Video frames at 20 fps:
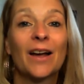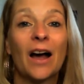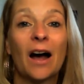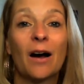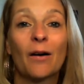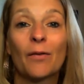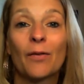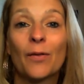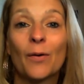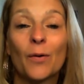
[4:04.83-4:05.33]

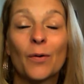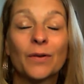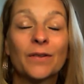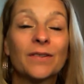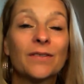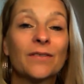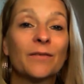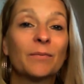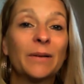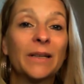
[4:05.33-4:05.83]
our
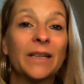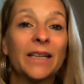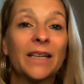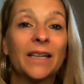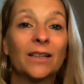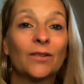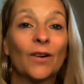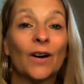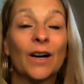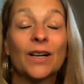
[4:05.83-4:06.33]
thoughts of
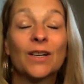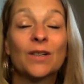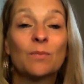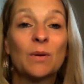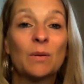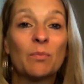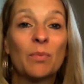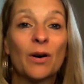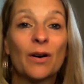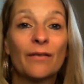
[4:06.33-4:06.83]
being trying to
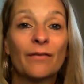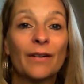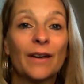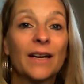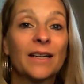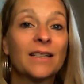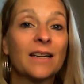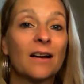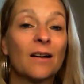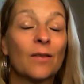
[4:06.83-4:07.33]
be
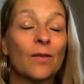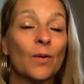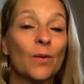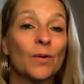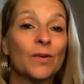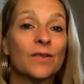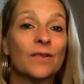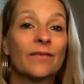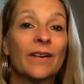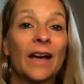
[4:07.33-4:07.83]
perfect, our
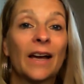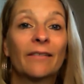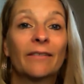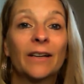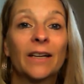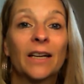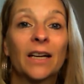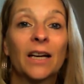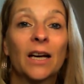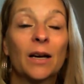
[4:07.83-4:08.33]
thoughts of
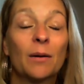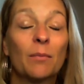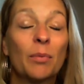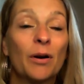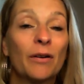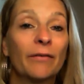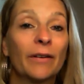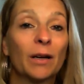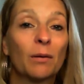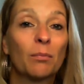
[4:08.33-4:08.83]
having a
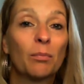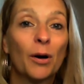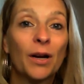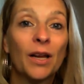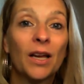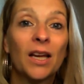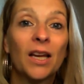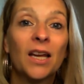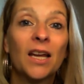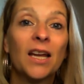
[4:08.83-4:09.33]
perfect
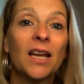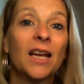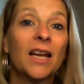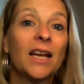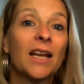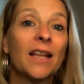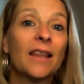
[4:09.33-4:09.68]
body,